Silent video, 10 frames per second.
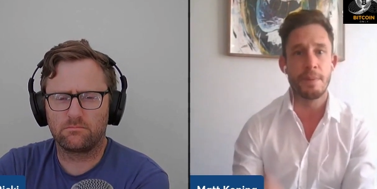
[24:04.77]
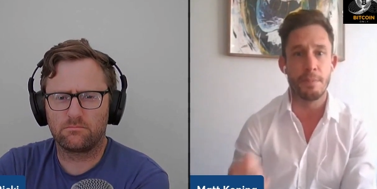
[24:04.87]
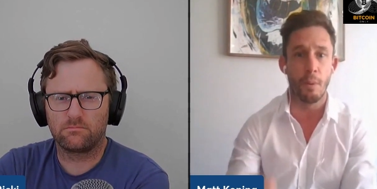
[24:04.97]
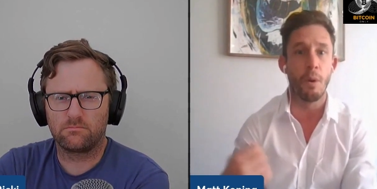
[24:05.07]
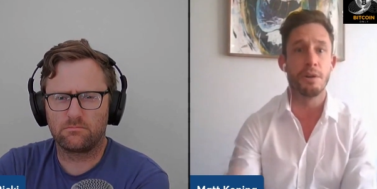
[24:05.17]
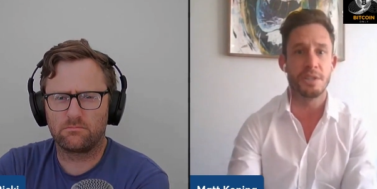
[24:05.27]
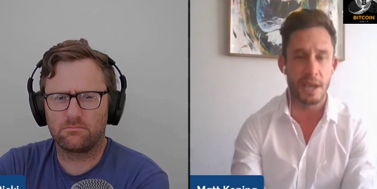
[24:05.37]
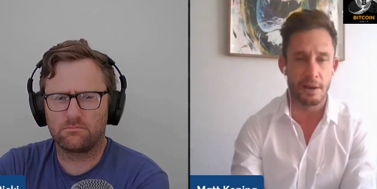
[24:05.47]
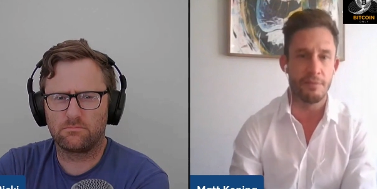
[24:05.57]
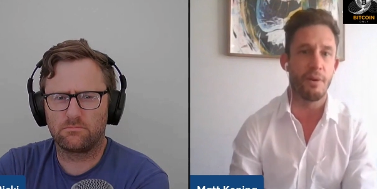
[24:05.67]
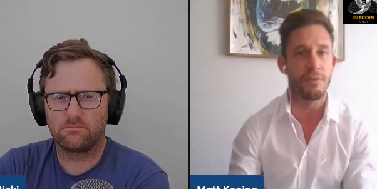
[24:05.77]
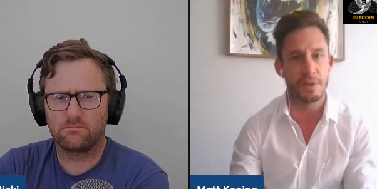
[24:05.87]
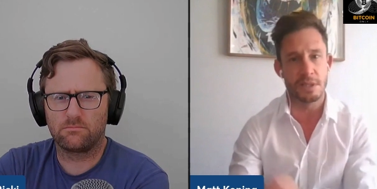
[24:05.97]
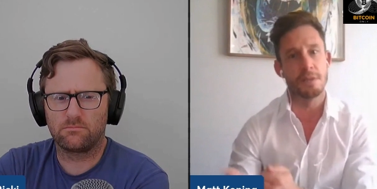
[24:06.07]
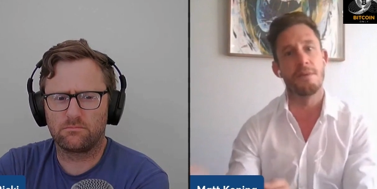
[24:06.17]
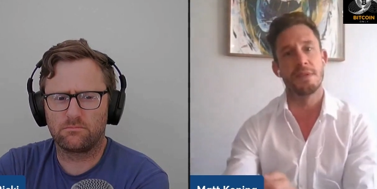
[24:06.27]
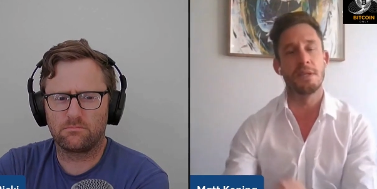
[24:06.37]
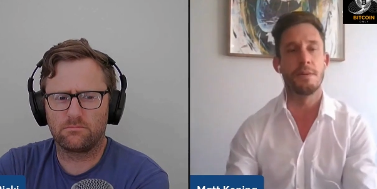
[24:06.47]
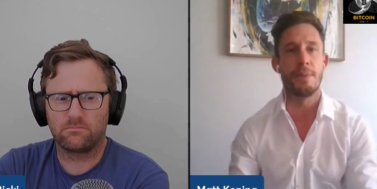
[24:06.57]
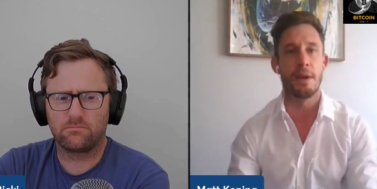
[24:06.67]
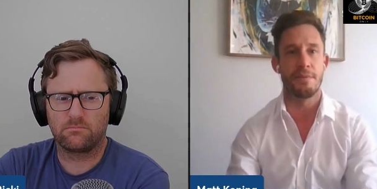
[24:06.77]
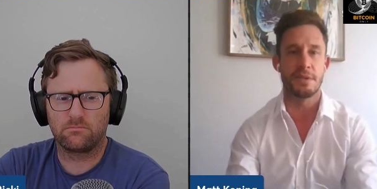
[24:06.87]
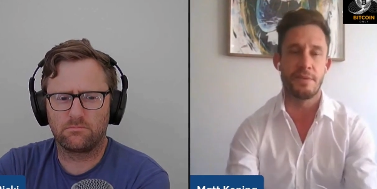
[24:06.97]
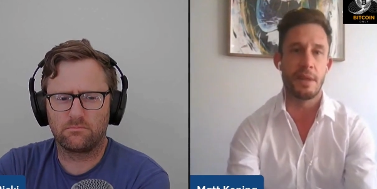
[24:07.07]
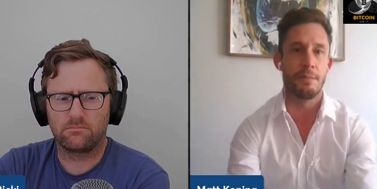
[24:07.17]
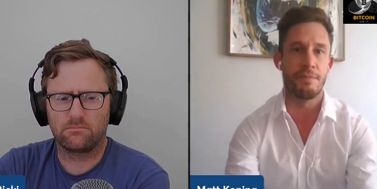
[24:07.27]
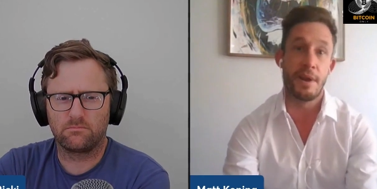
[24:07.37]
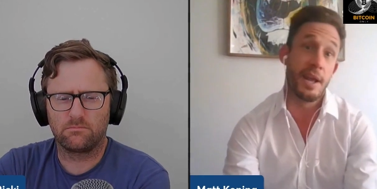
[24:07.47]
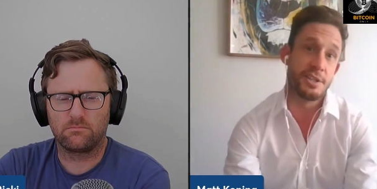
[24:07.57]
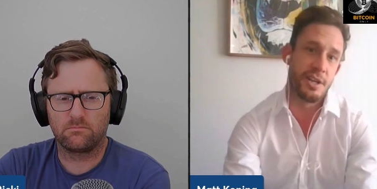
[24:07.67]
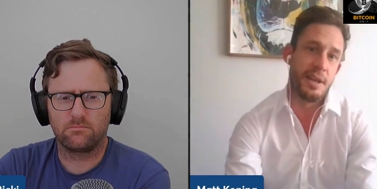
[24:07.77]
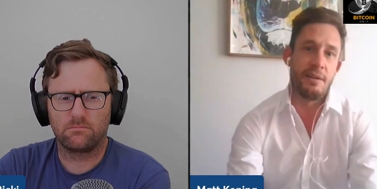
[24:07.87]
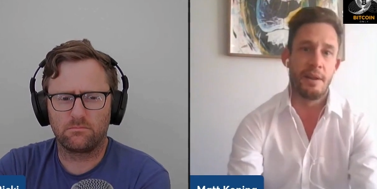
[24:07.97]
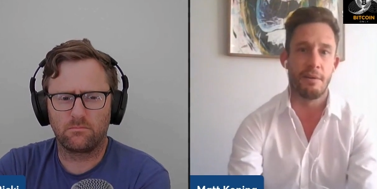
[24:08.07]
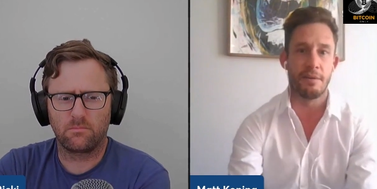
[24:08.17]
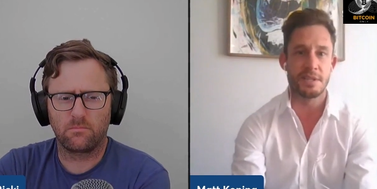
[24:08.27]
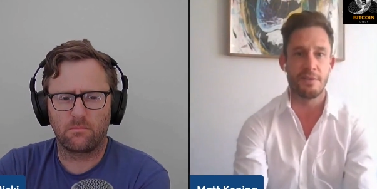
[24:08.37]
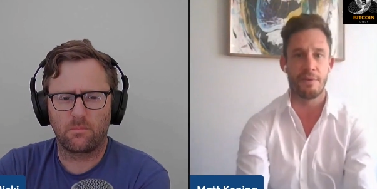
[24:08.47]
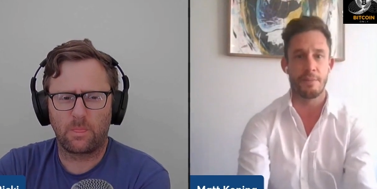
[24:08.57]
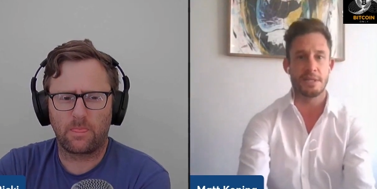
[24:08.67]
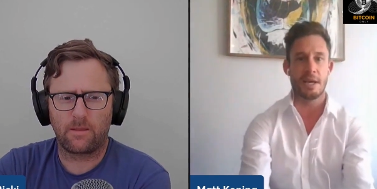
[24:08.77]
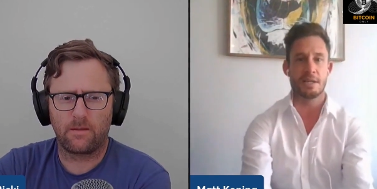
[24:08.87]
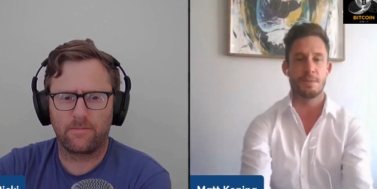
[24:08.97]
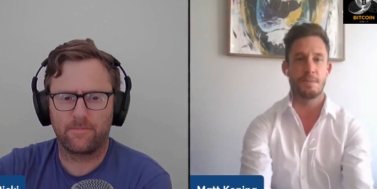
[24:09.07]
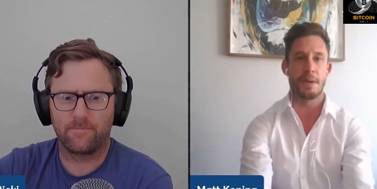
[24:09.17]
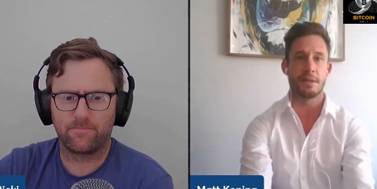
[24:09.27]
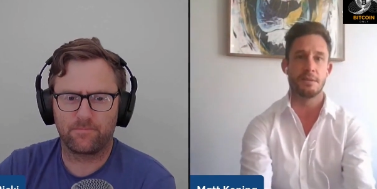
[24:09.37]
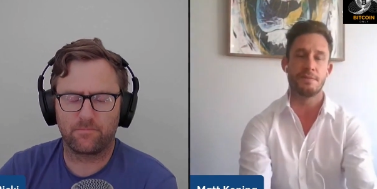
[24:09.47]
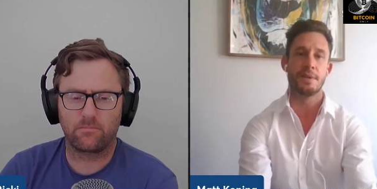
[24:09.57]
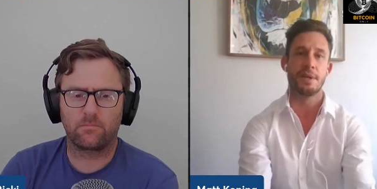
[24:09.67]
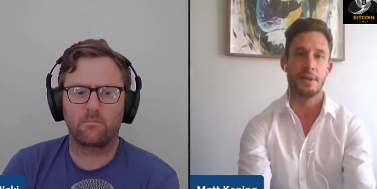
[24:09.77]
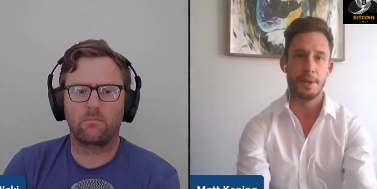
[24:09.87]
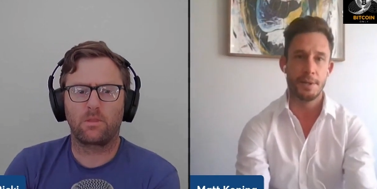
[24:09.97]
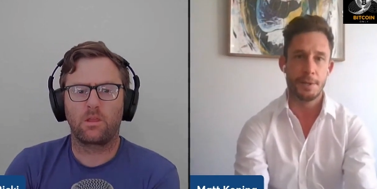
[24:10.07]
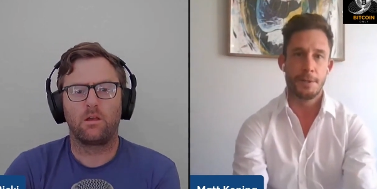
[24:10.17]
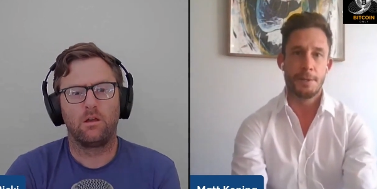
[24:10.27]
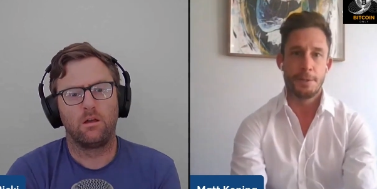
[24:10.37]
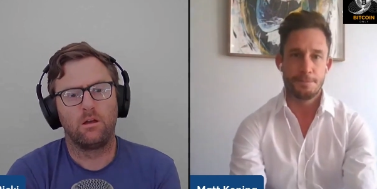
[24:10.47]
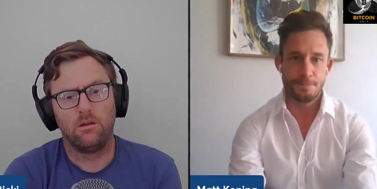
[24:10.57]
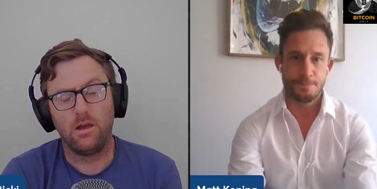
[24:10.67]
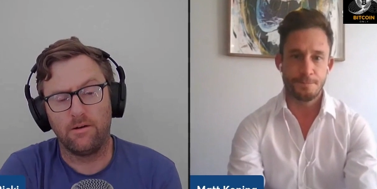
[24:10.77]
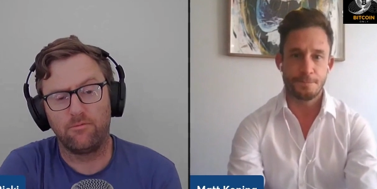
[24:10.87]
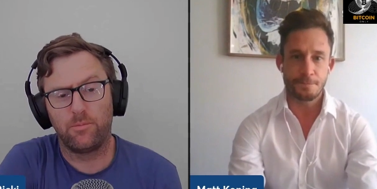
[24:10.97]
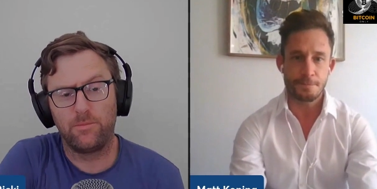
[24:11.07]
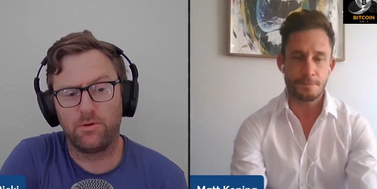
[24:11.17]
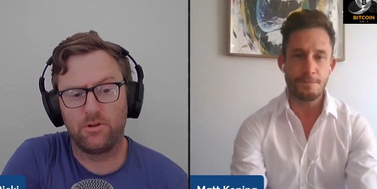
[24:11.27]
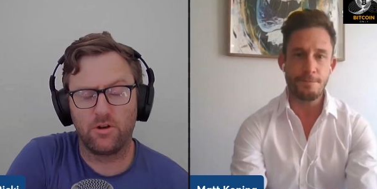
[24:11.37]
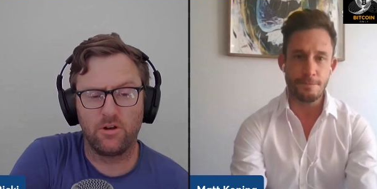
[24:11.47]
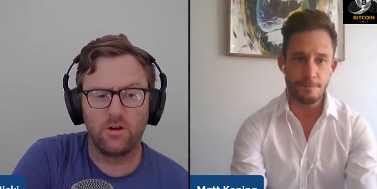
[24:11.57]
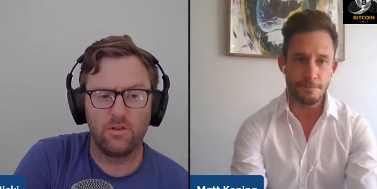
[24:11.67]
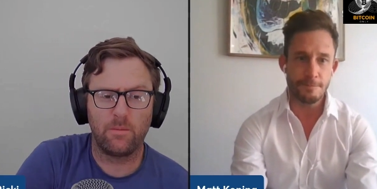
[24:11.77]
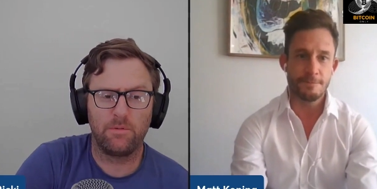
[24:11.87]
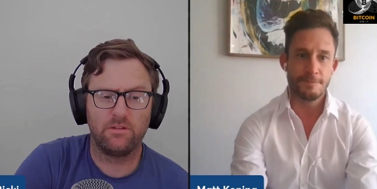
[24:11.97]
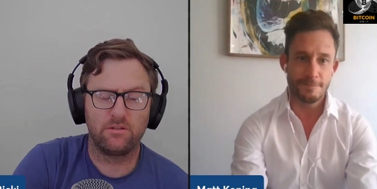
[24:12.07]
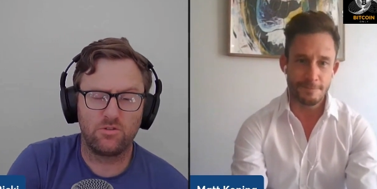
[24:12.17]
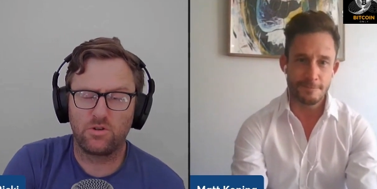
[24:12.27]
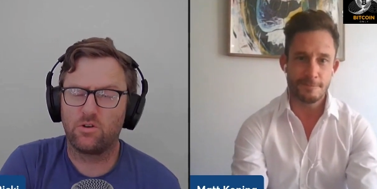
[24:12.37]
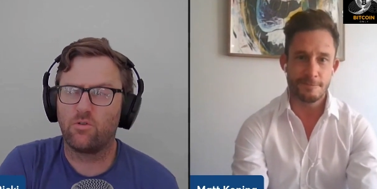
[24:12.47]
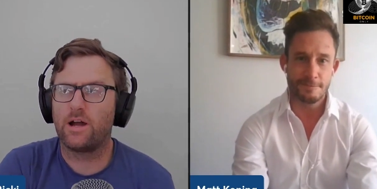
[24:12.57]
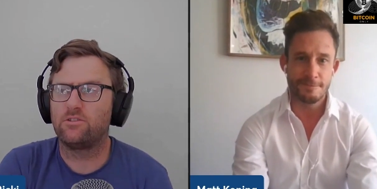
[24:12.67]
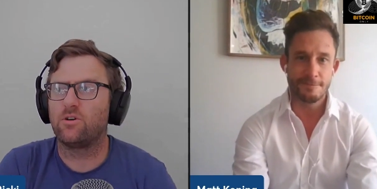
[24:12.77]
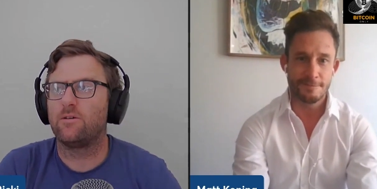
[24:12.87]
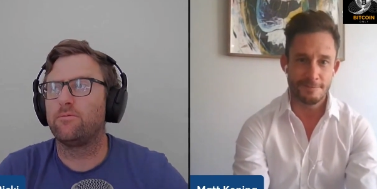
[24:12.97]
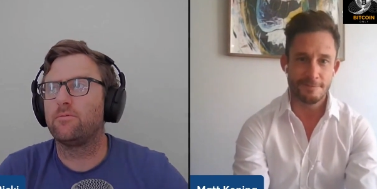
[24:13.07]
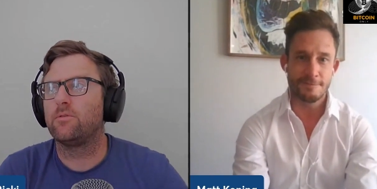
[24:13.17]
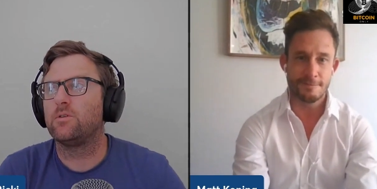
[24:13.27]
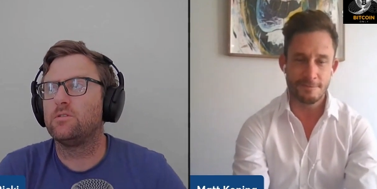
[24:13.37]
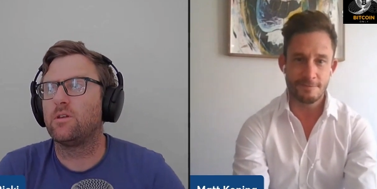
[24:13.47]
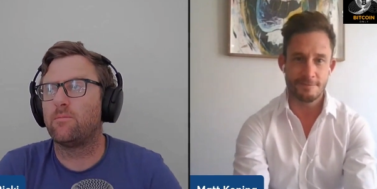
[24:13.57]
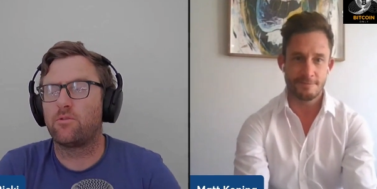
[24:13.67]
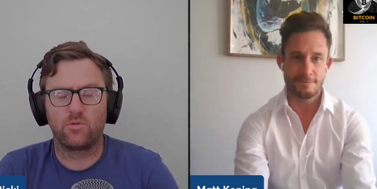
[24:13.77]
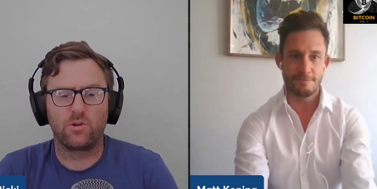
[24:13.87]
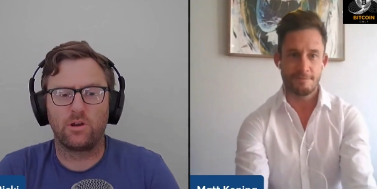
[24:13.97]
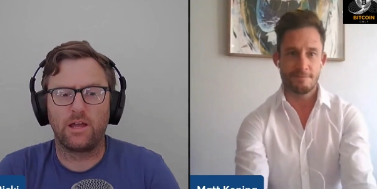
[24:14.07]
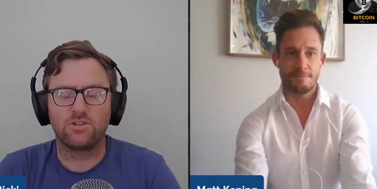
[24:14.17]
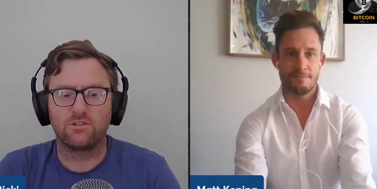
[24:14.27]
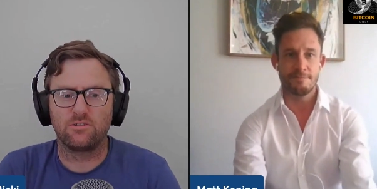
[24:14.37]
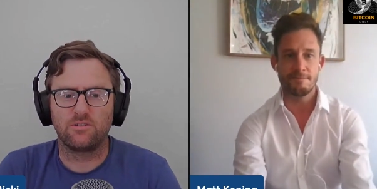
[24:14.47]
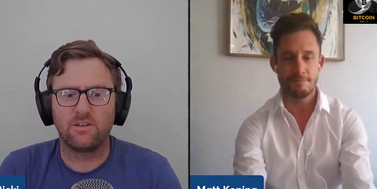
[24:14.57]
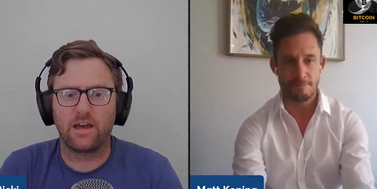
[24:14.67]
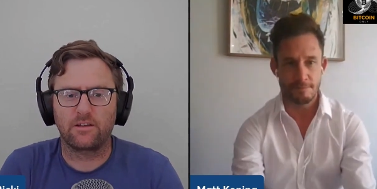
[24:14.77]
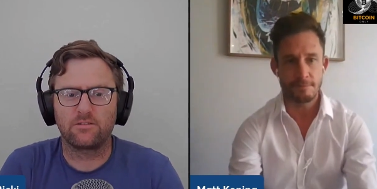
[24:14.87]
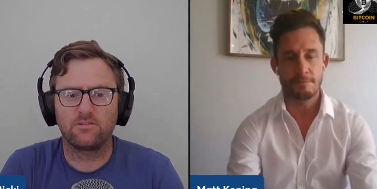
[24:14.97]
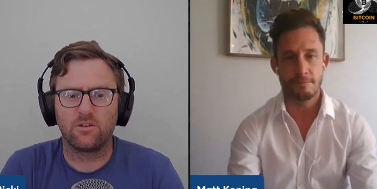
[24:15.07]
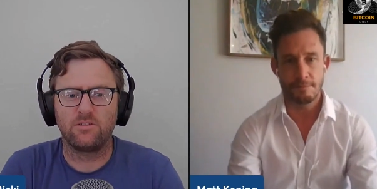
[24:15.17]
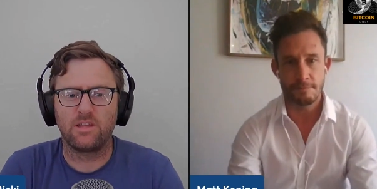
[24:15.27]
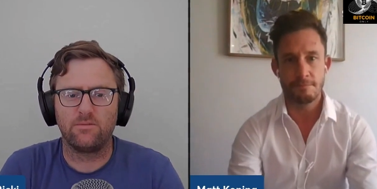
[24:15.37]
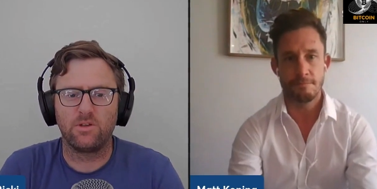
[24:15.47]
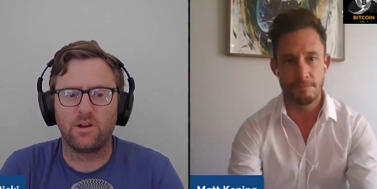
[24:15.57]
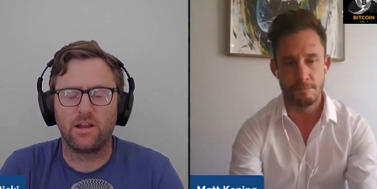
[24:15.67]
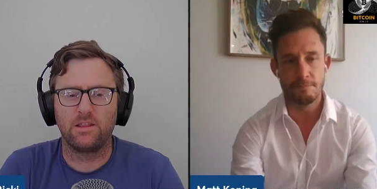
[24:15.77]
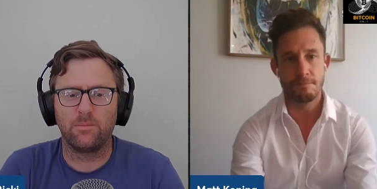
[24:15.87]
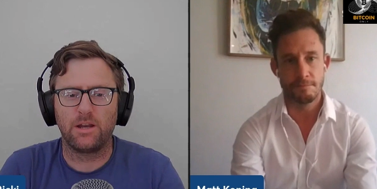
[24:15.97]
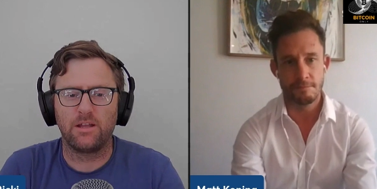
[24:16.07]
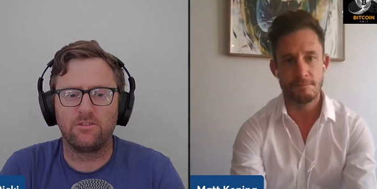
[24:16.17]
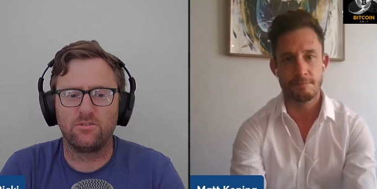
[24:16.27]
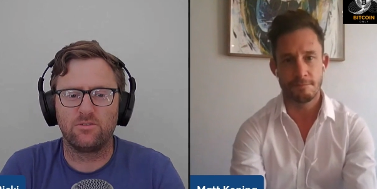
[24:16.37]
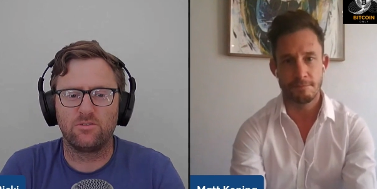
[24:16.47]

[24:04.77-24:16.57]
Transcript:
Speaker 1: people want to get involved because there's obviously some benefits for them financially and, and obviously from a tax perspective
Speaker 2: yeah, for people who don't know, that means that you can write off some of your donations to tax. So instead of hmm. donating mm. the money to